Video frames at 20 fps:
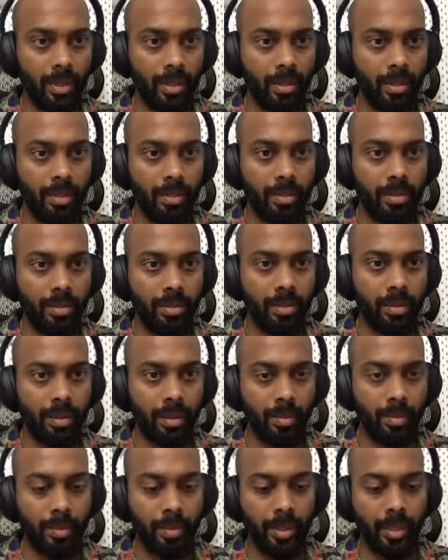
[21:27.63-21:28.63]
Yes,
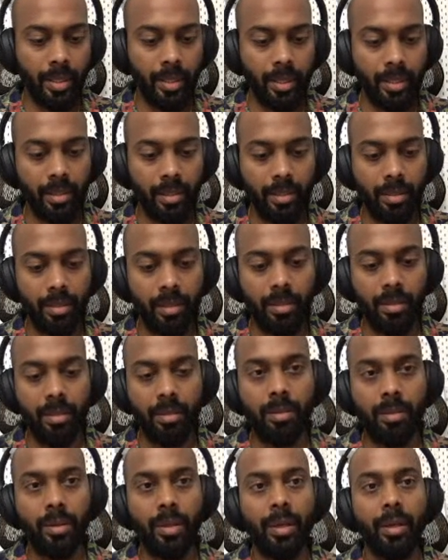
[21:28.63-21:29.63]
command.
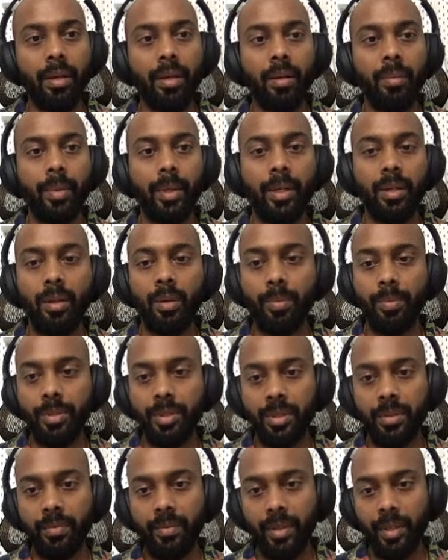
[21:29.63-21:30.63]
Okay, command
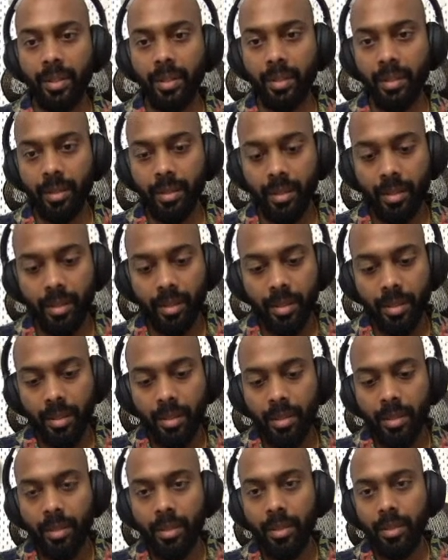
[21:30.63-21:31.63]
option.
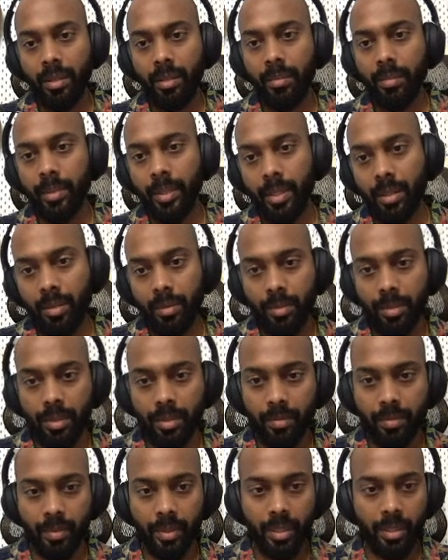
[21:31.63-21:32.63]
Command
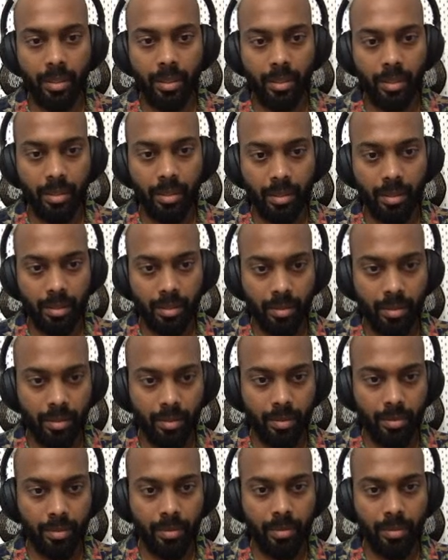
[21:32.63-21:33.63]
option
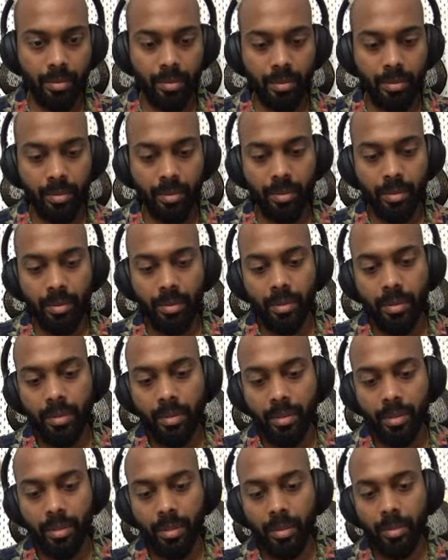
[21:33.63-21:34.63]
V.
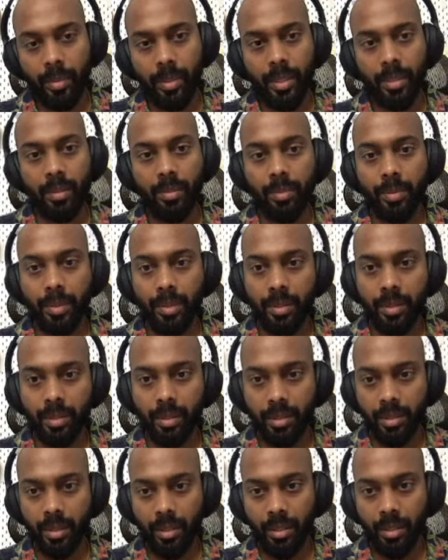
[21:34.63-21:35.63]
Command option
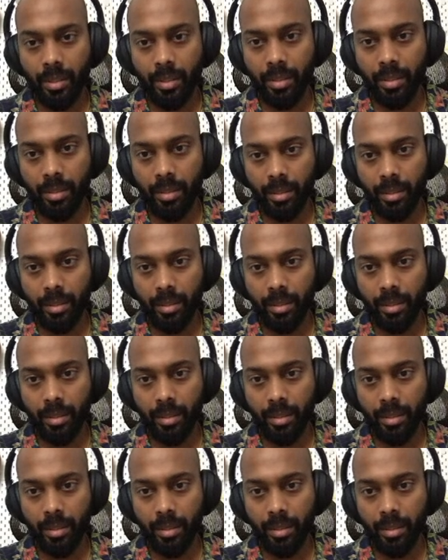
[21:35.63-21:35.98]
C.